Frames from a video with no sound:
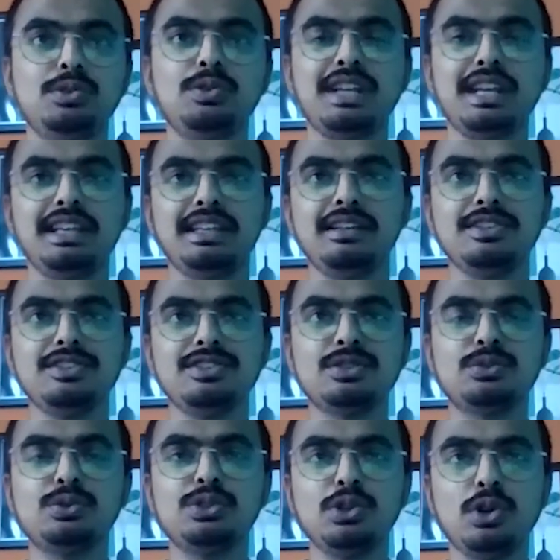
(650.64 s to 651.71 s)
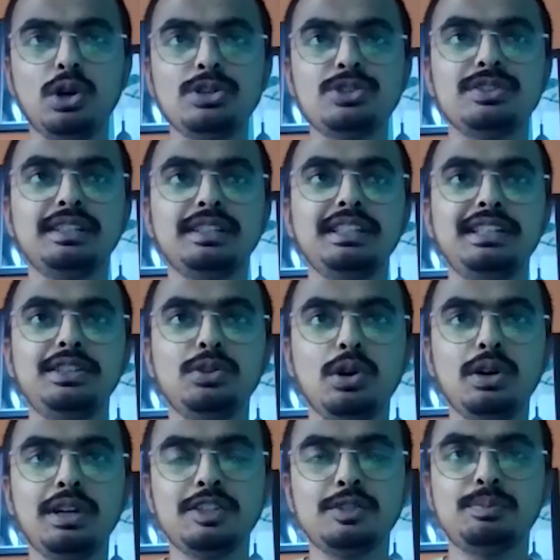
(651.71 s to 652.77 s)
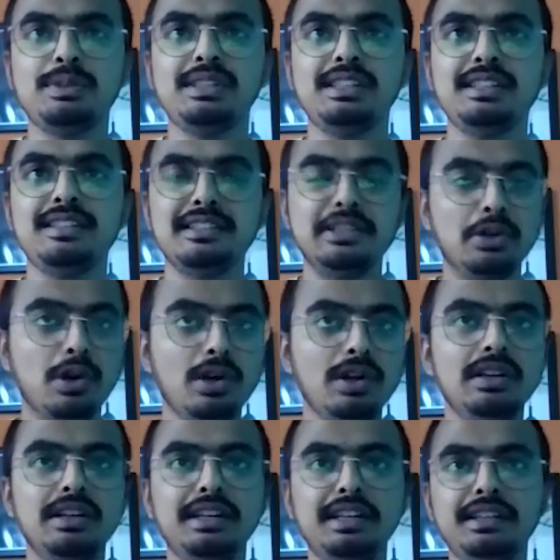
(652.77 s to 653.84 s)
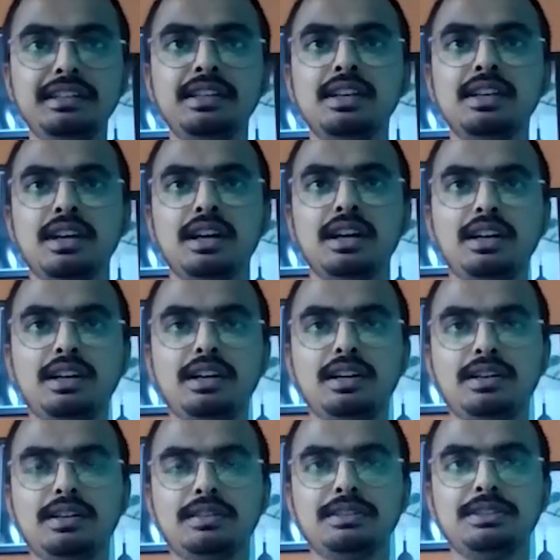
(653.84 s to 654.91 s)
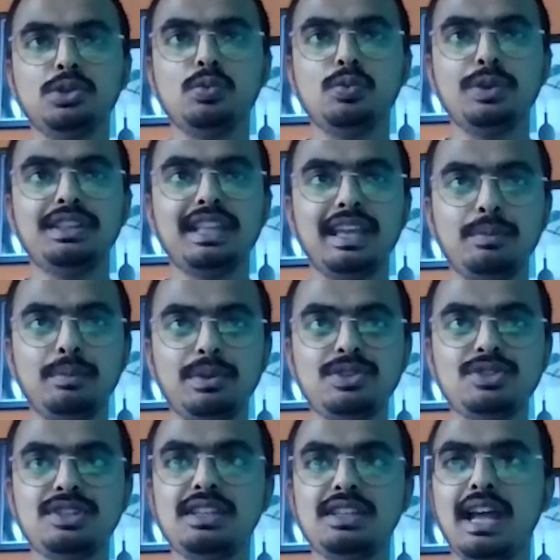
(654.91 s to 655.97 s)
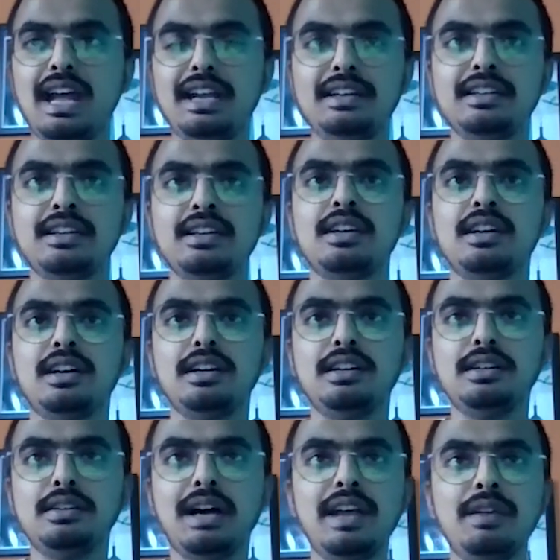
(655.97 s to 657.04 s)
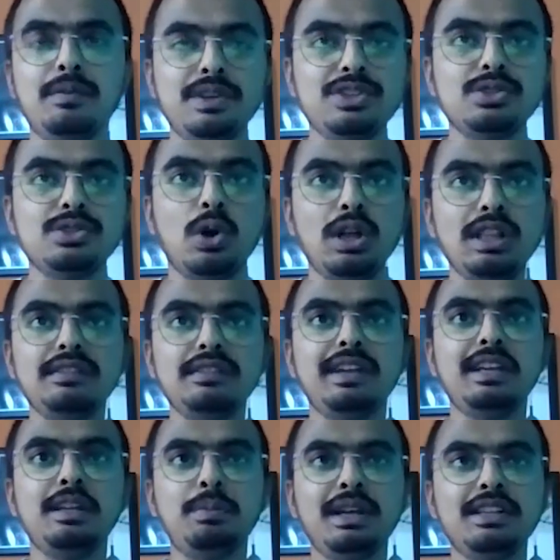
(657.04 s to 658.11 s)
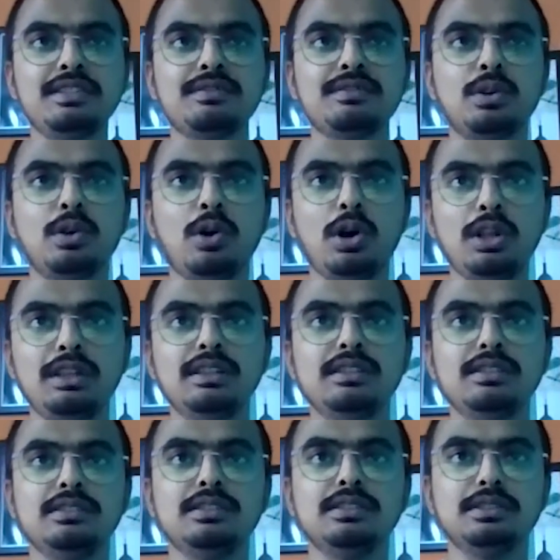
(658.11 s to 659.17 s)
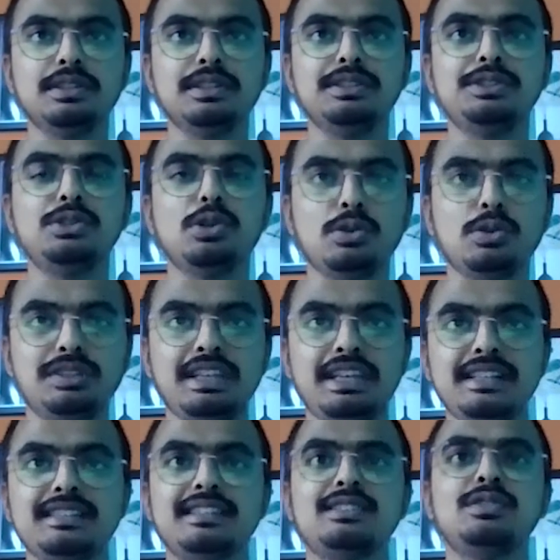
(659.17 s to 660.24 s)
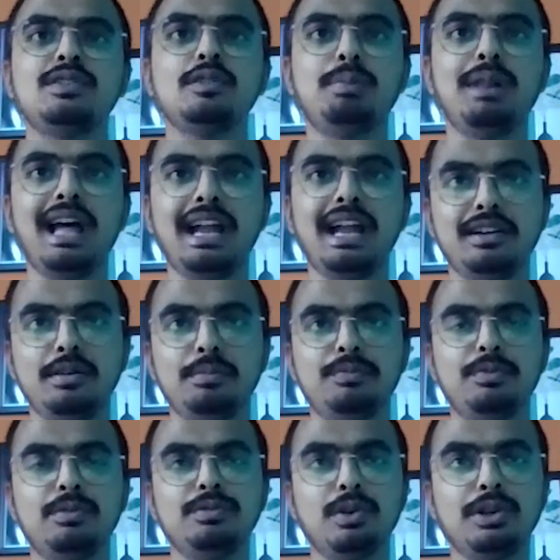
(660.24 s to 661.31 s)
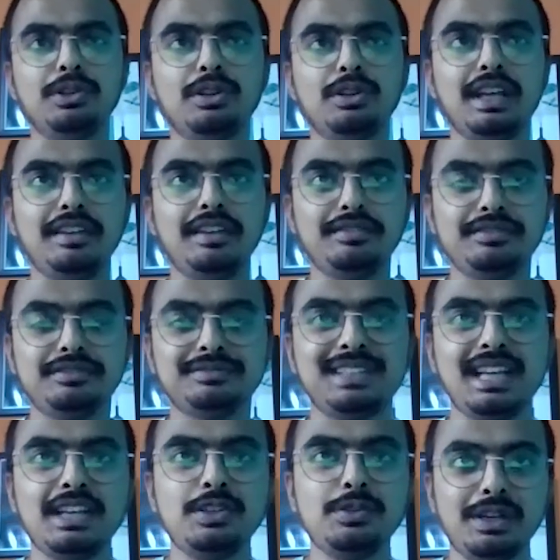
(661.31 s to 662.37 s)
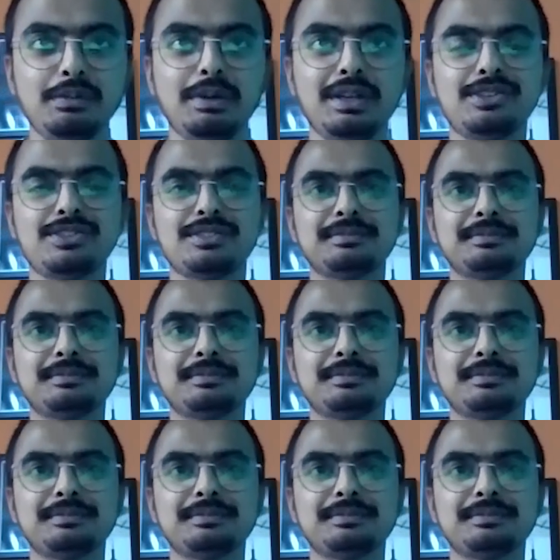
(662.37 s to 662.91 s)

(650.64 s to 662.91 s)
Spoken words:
taking us through your journey, your experience, and your learning with EBG. And I wish you all the very best for all the things that you have planned up for your life. Thank you very much.